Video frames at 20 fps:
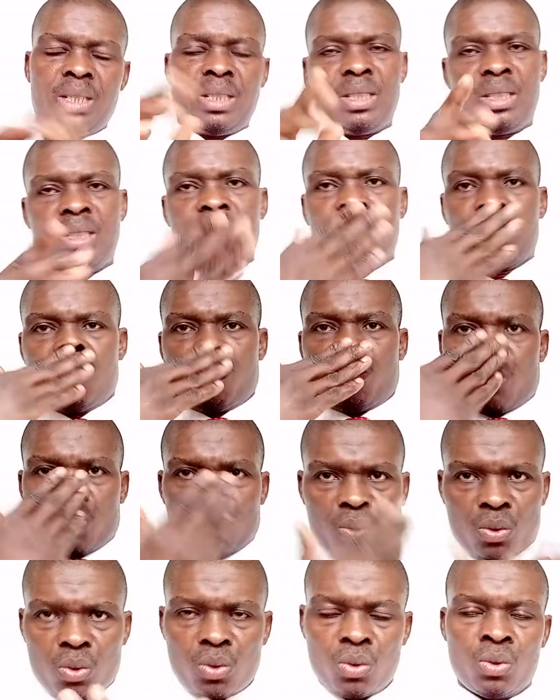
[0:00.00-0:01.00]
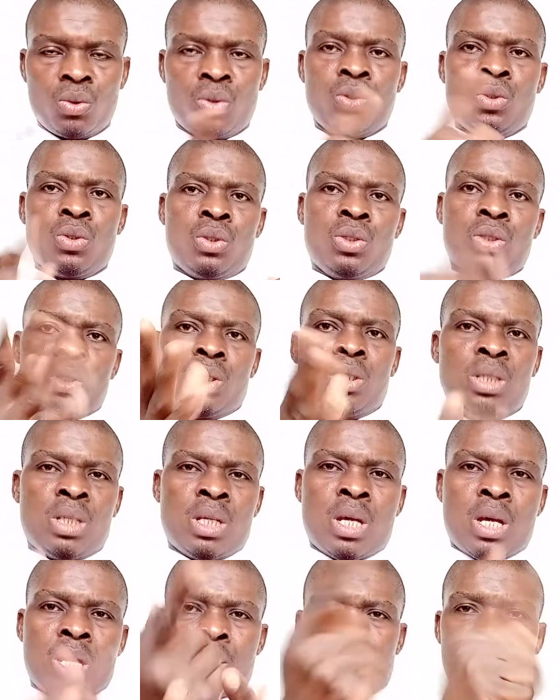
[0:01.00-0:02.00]
It will help draw the attention of
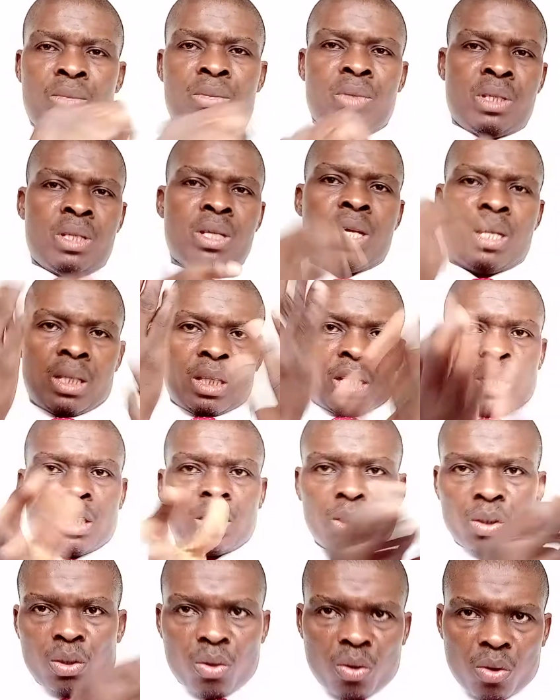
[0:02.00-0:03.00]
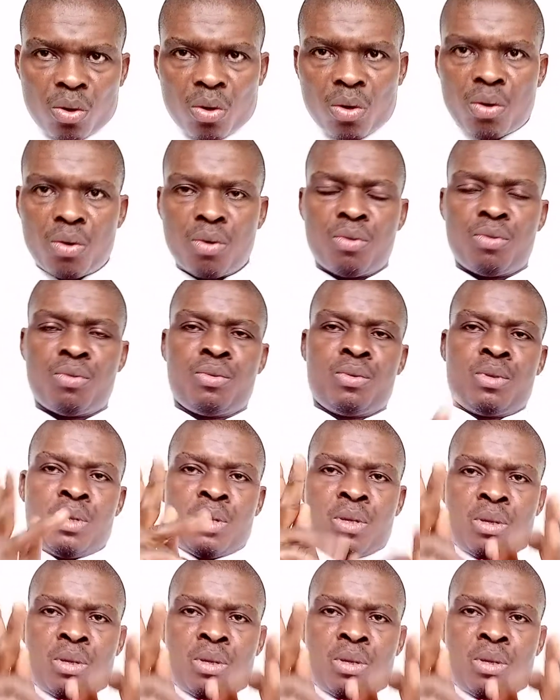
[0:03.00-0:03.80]
the reader and pique their curiosity.